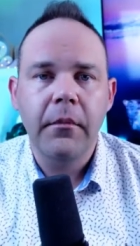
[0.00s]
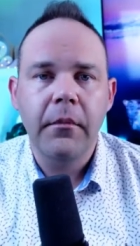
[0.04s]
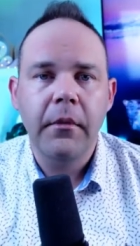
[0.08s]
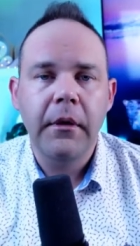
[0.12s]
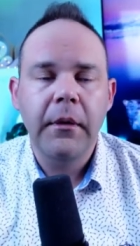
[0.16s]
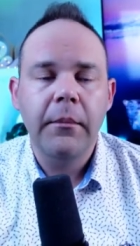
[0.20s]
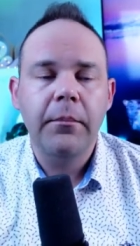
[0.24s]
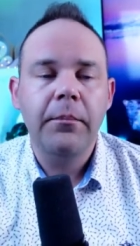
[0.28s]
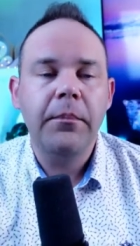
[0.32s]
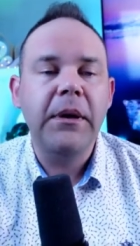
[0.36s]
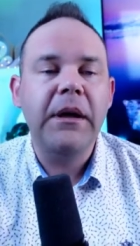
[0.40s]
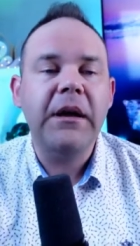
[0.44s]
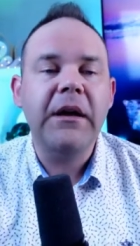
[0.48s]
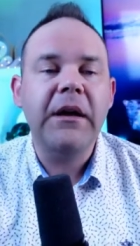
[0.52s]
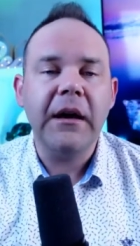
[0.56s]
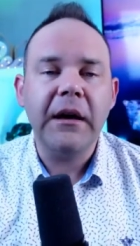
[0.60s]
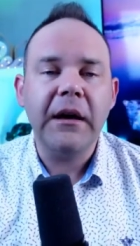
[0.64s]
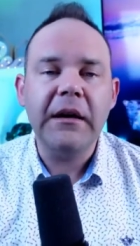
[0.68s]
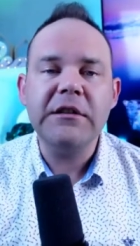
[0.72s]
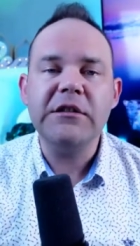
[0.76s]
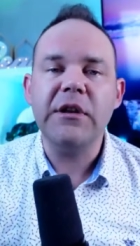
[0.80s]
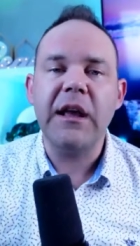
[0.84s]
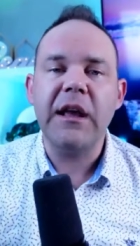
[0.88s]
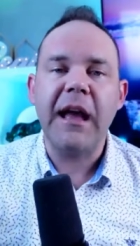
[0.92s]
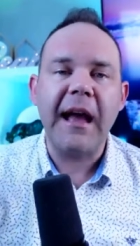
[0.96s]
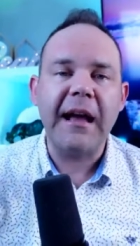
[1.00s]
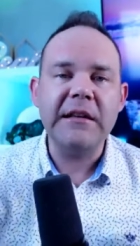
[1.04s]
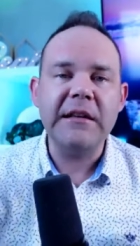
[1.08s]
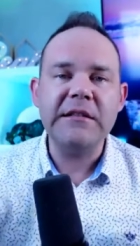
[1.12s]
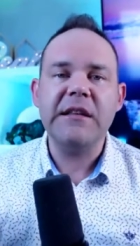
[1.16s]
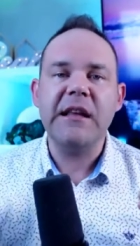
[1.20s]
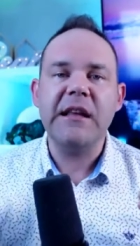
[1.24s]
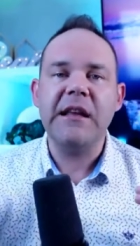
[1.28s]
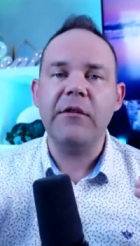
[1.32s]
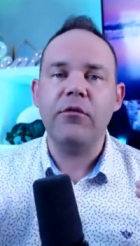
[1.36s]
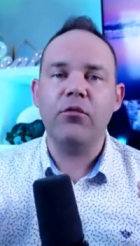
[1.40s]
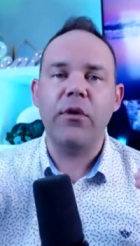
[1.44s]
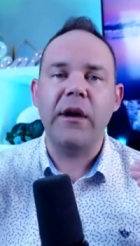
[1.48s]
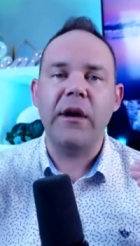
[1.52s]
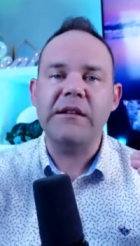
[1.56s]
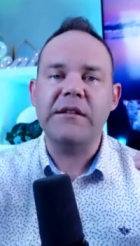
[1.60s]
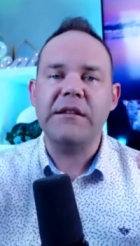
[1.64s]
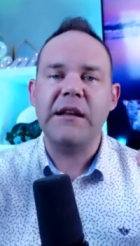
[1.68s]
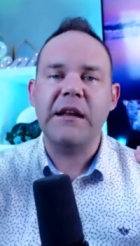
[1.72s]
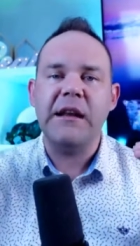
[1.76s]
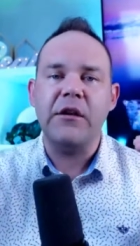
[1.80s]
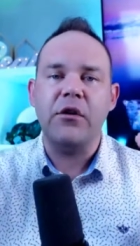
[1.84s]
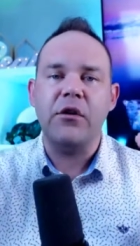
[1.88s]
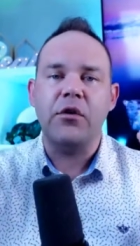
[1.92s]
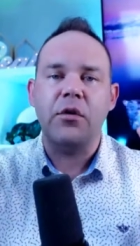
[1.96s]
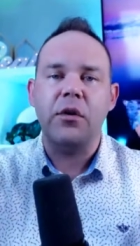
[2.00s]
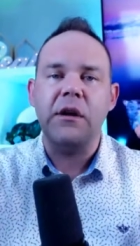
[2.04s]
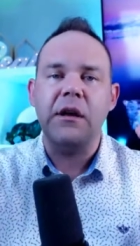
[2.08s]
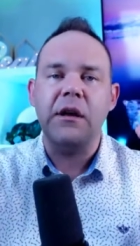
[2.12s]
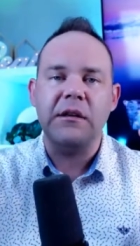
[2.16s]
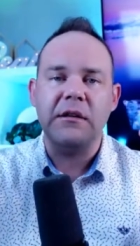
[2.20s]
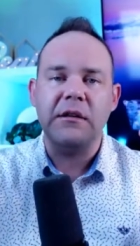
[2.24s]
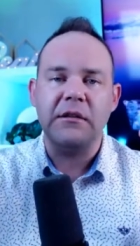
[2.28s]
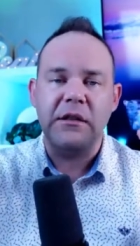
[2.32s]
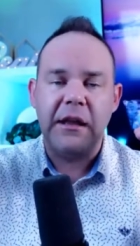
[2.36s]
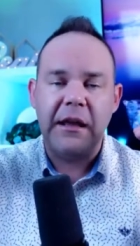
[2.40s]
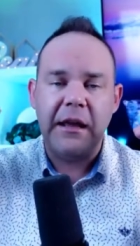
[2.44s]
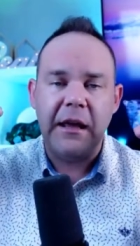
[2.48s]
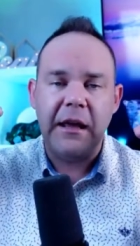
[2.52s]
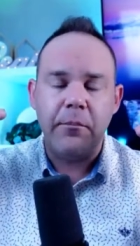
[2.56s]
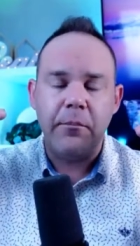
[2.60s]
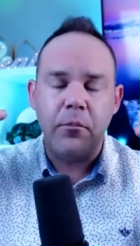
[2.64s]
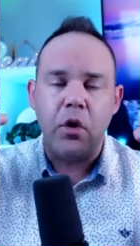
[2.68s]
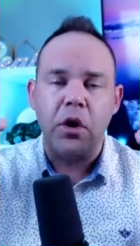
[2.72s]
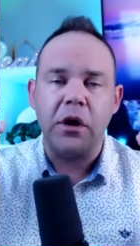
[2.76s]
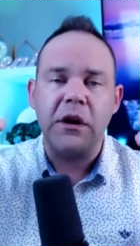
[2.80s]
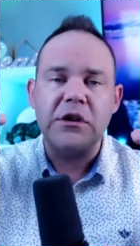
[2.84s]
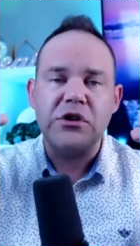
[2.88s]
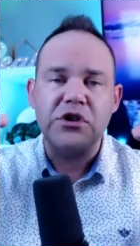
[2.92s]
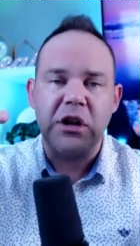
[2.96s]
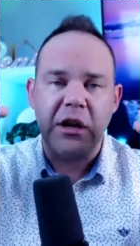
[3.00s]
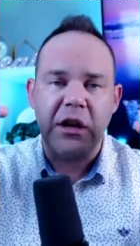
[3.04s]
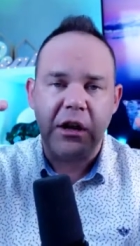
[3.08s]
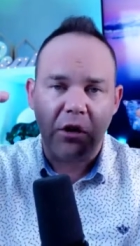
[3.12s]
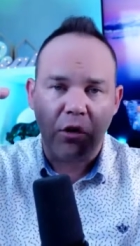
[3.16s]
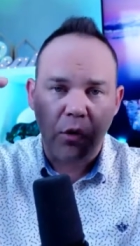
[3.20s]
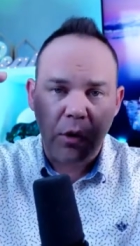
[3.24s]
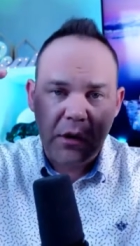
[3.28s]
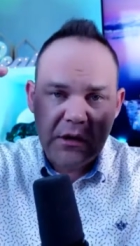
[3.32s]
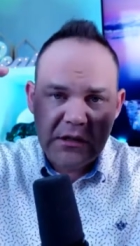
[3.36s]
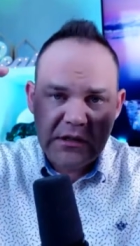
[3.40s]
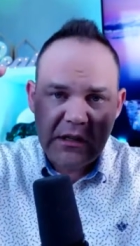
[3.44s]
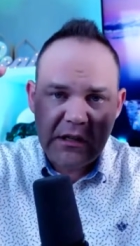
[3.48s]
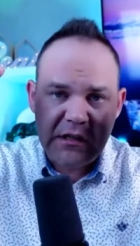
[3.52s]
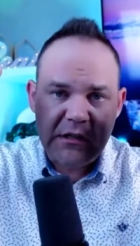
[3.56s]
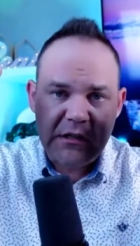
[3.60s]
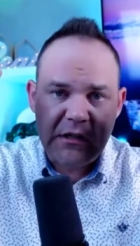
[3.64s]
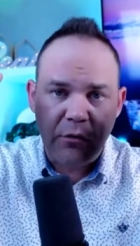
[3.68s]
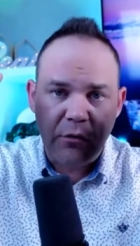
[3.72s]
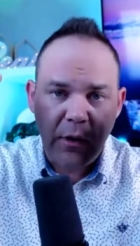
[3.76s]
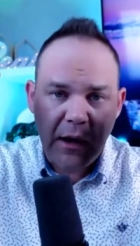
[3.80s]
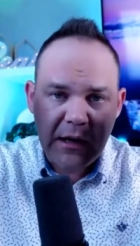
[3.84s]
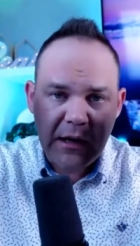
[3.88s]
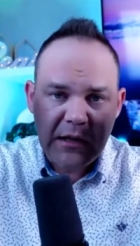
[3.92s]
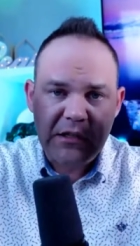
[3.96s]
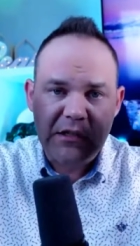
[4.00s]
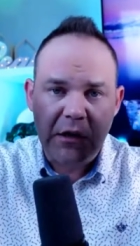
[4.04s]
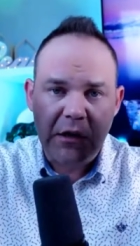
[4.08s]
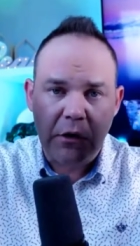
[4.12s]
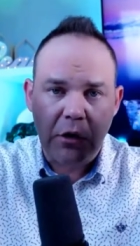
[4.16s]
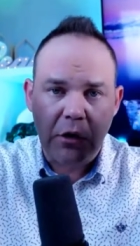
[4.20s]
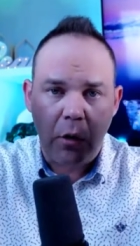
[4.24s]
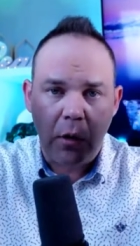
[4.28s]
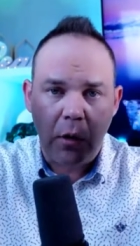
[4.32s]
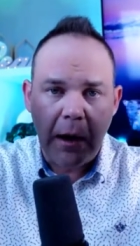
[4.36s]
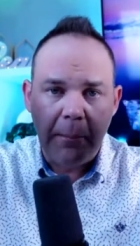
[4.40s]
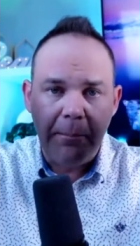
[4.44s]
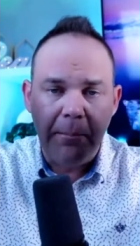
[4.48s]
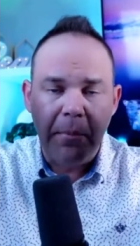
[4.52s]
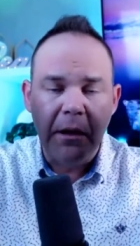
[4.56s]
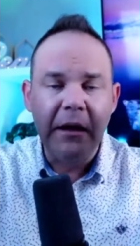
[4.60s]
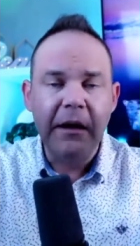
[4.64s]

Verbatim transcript: because as the rent increase, the mortgage increases, the rates uh, go up.